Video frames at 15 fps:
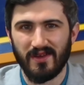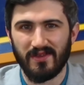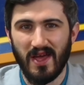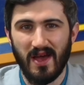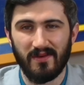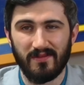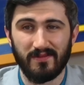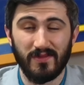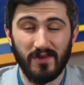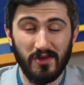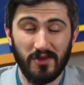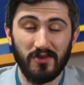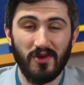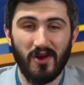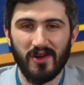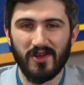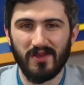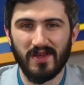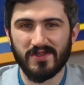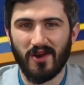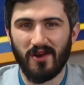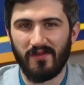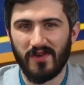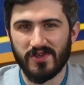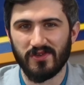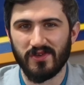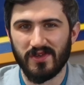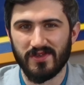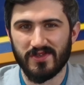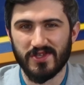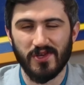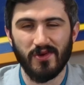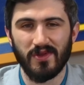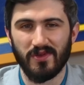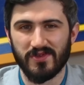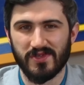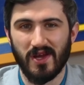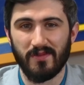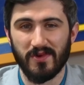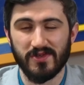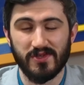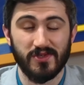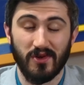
That you could argue that's artificially skewing those numbers,